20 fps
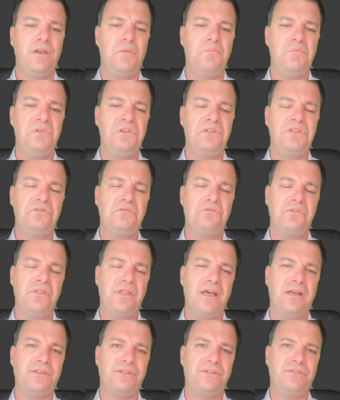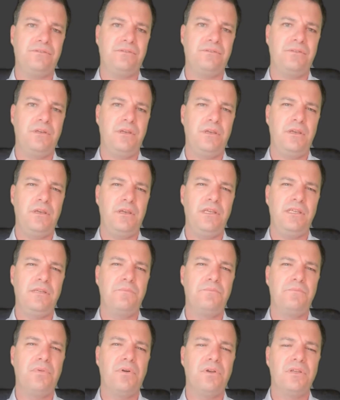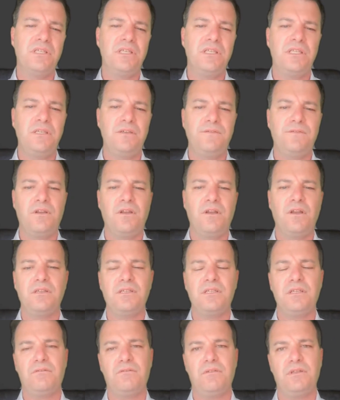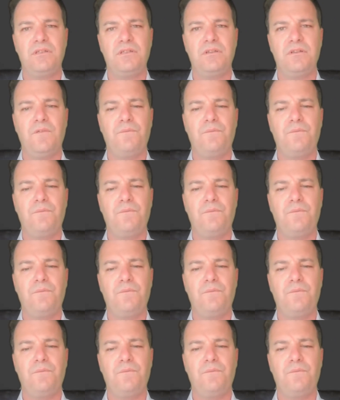emission reduction, is a positive consequence